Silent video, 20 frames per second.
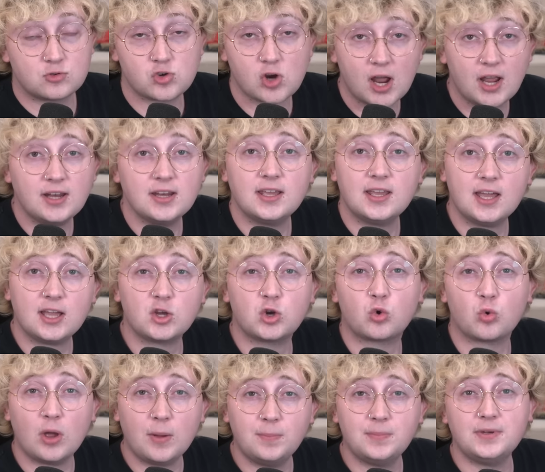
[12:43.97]
Trying to get
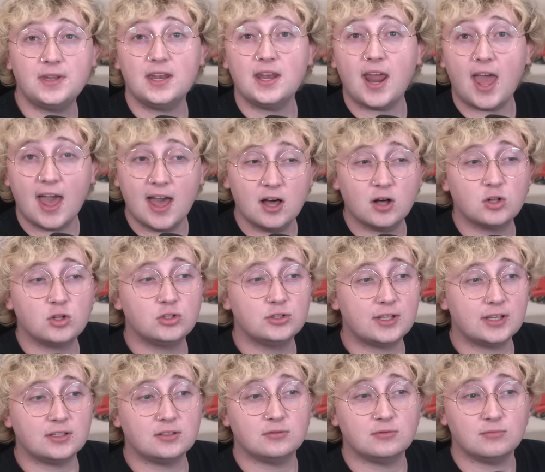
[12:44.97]
gripped and held
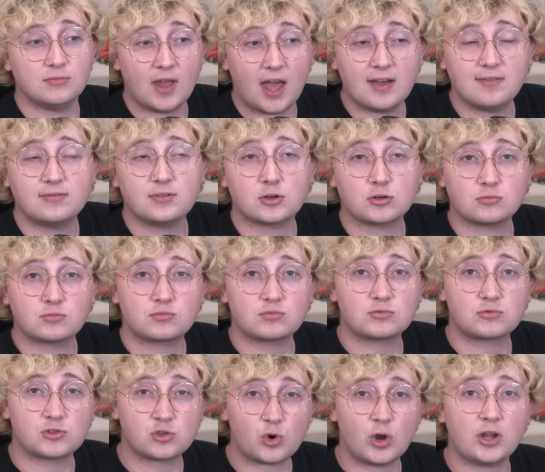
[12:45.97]
and have your
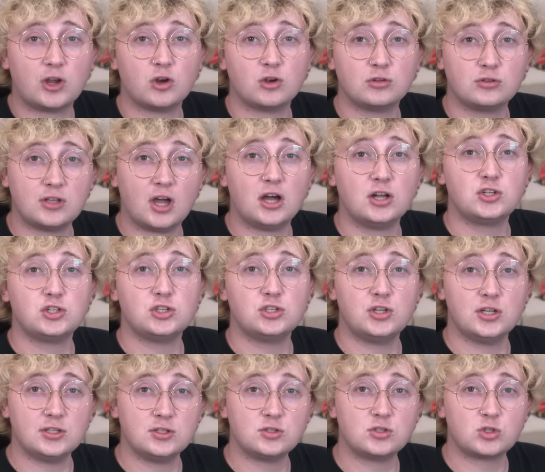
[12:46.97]
trigger
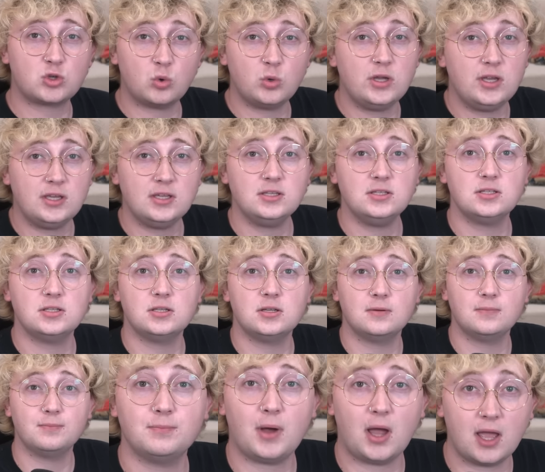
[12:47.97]
touched and squeezed?
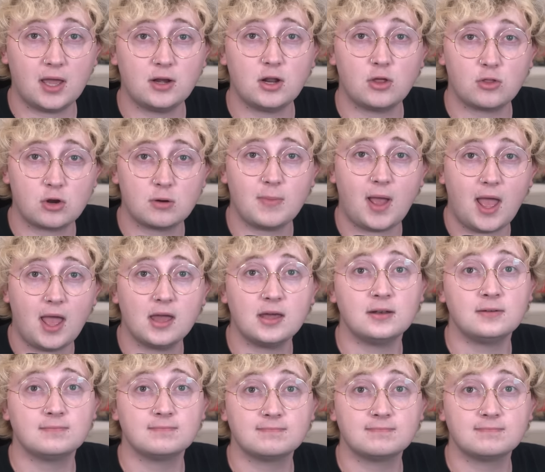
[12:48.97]
by another man.